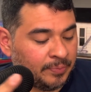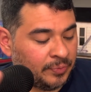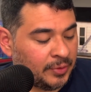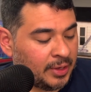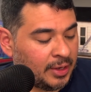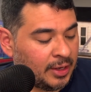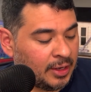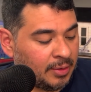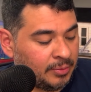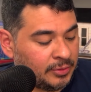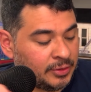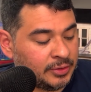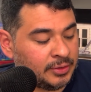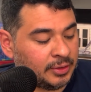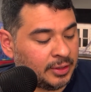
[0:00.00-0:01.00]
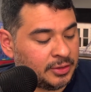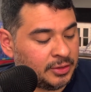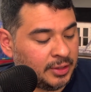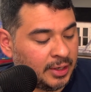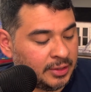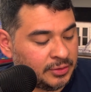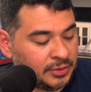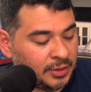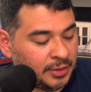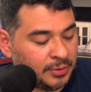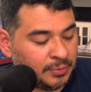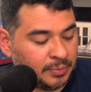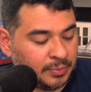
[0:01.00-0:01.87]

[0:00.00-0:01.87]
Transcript: just to let you guys know.